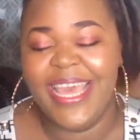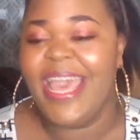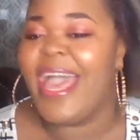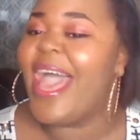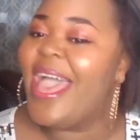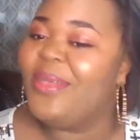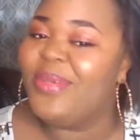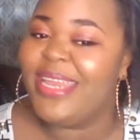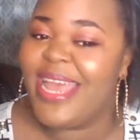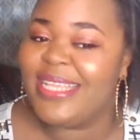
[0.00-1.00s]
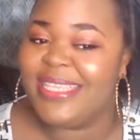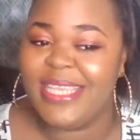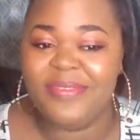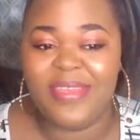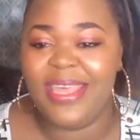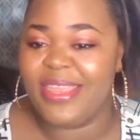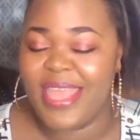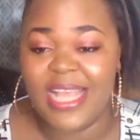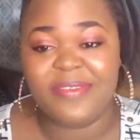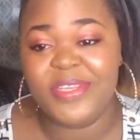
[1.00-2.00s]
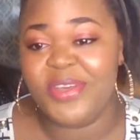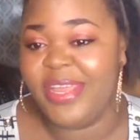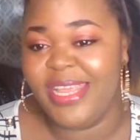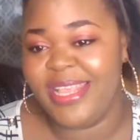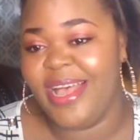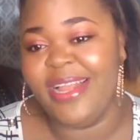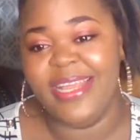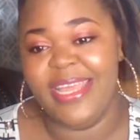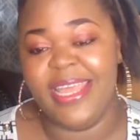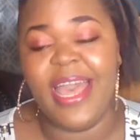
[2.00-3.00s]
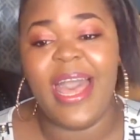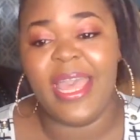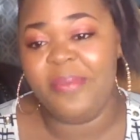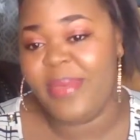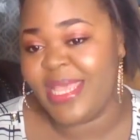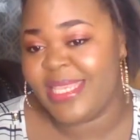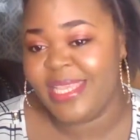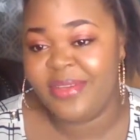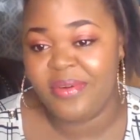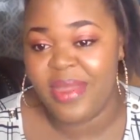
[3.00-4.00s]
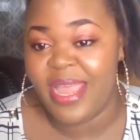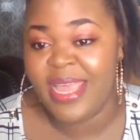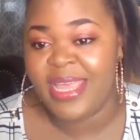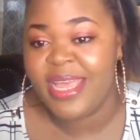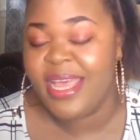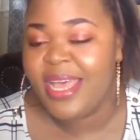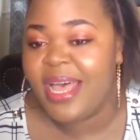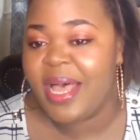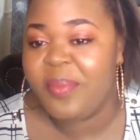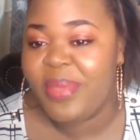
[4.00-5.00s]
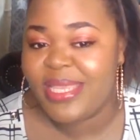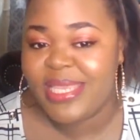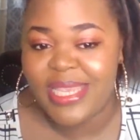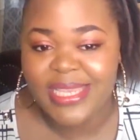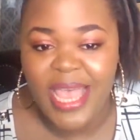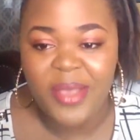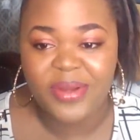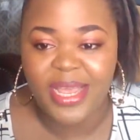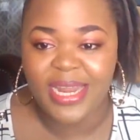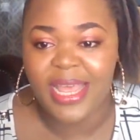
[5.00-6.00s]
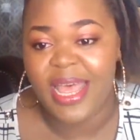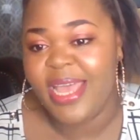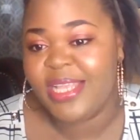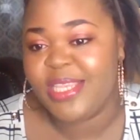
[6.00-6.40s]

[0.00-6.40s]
Hi, Rina CV. Thanks for joining, darling. Hi, Bessie Gray. Bessie says hi, Onana. Hi